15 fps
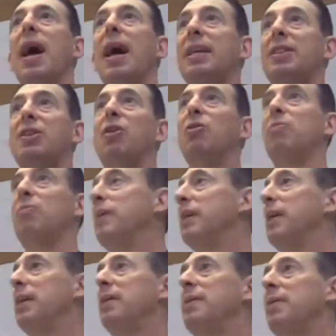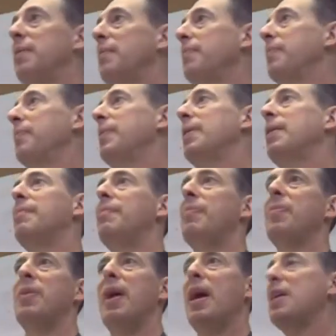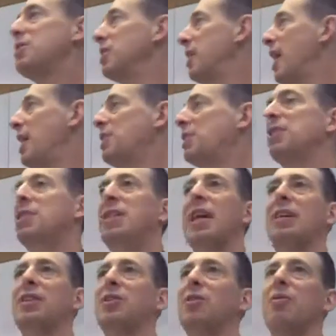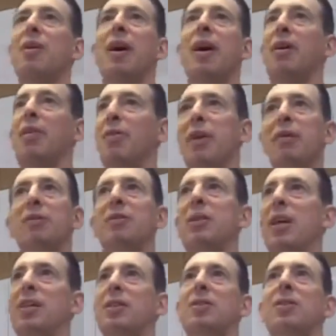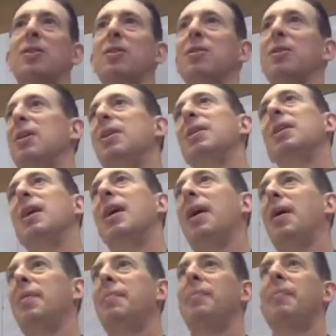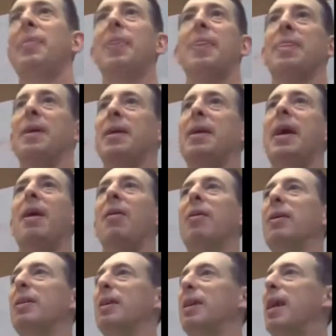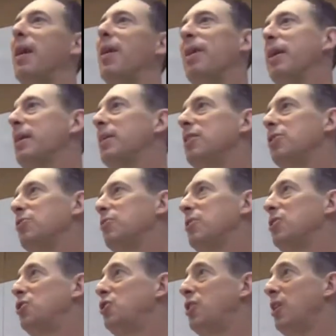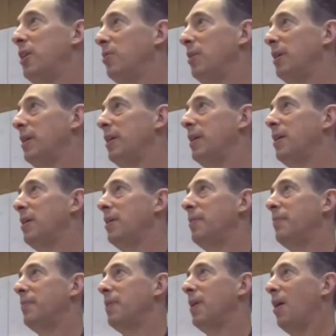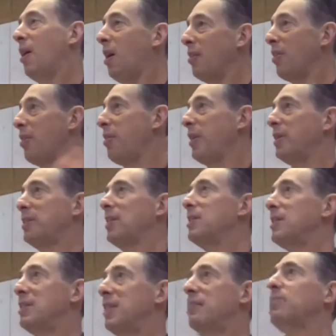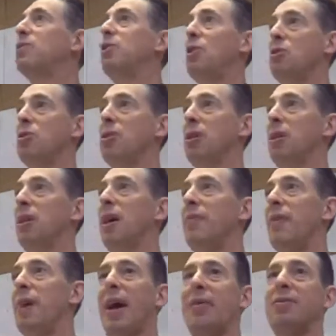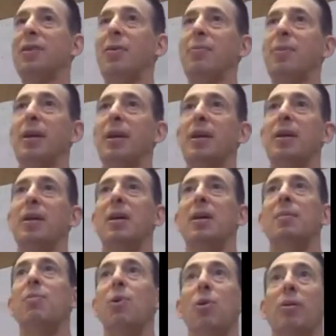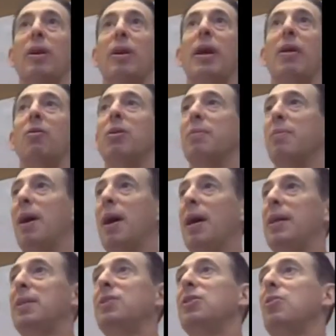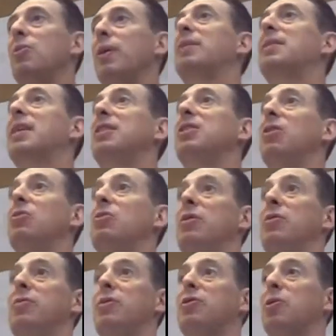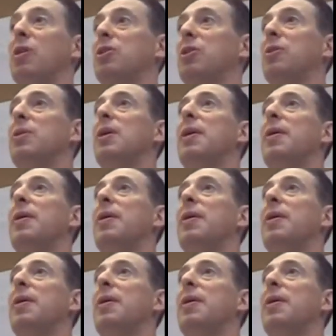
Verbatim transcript: I don't mean the education sector, the healthcare sector, the caring industries generally, all the things that seem social in life. I have something more narrow in mind. So when I say social infrastructure,